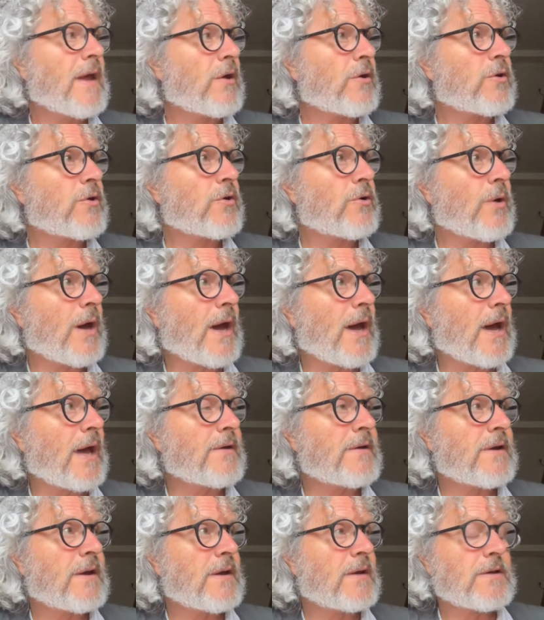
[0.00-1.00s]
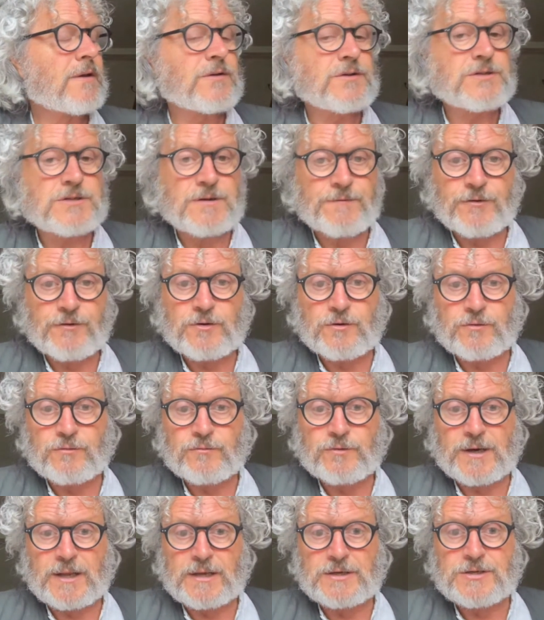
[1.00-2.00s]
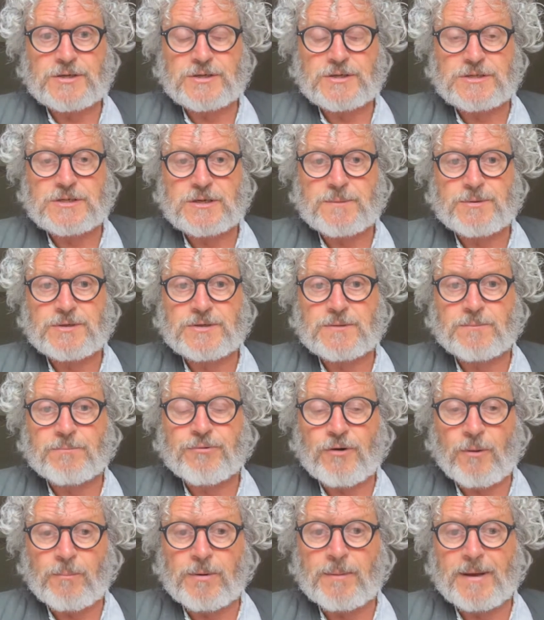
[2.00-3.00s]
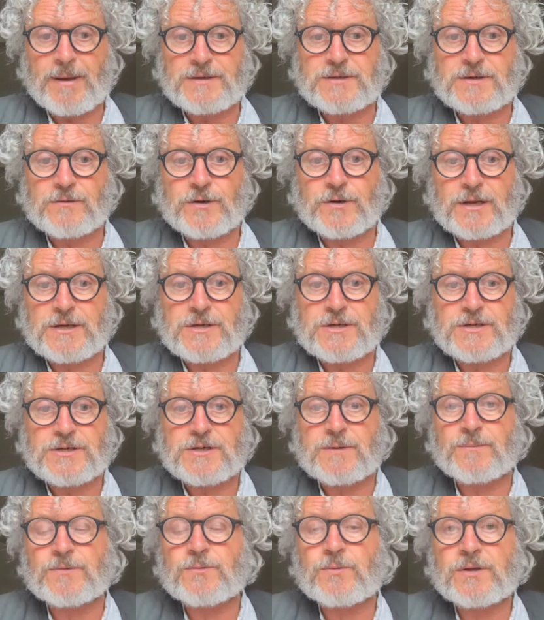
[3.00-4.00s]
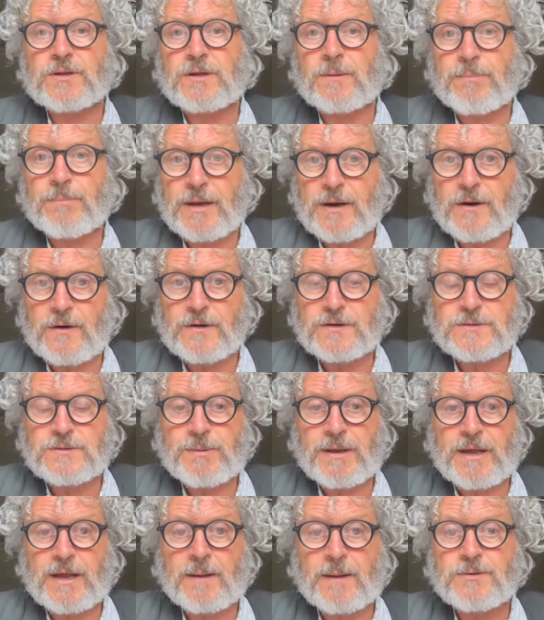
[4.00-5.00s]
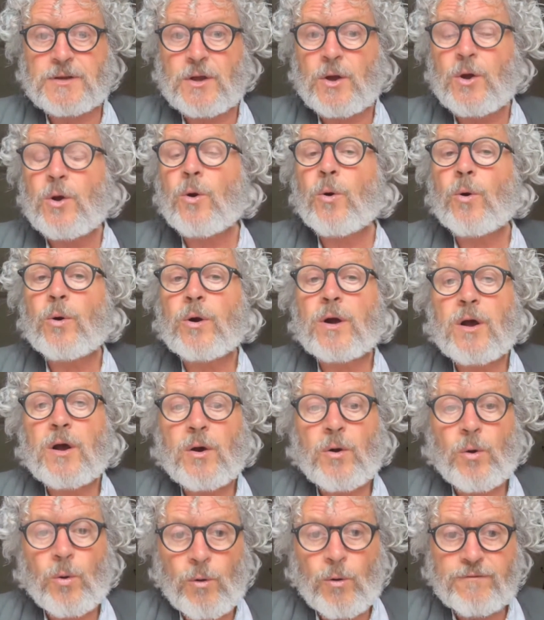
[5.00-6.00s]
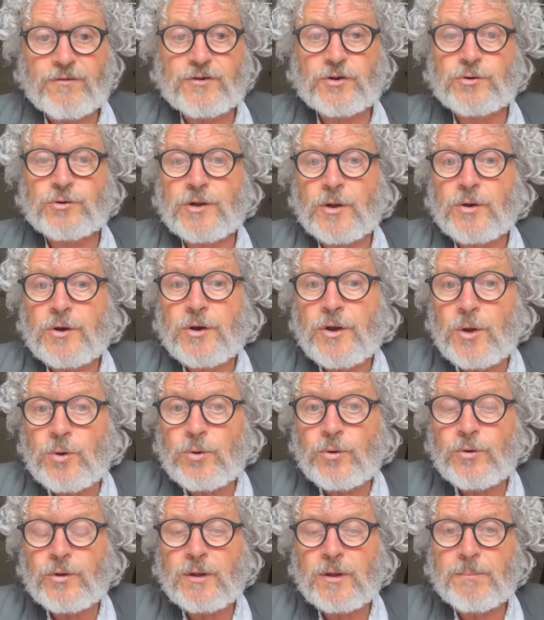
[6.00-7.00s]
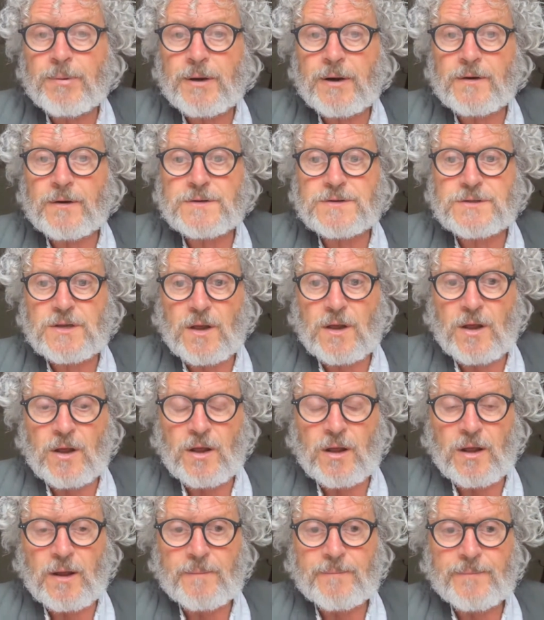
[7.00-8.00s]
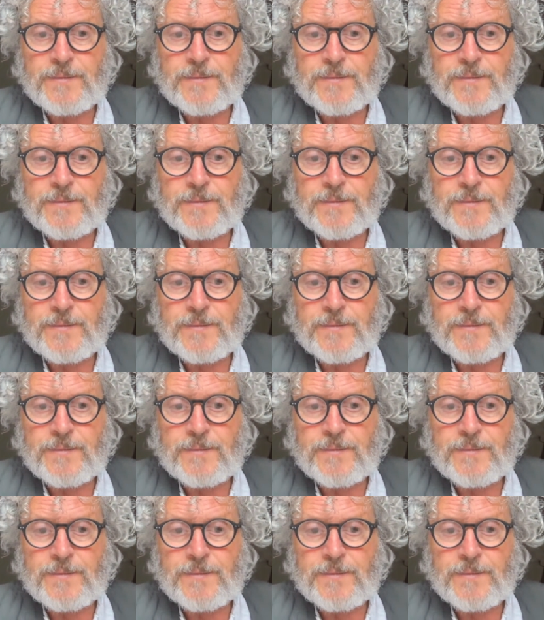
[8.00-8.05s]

who had difficult relationships and problematic relationships with their parents, perhaps, or who are orphaned, who don't know who their parents are,